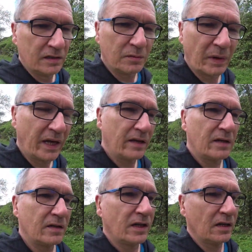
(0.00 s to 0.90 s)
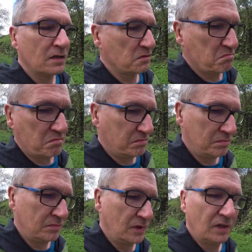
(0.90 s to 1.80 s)
did my editing,
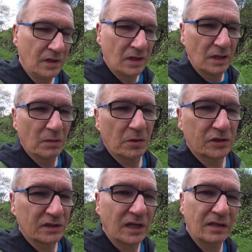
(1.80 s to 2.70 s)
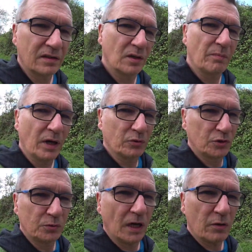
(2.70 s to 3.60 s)
was done in
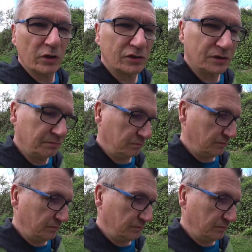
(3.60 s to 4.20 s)
about two hours.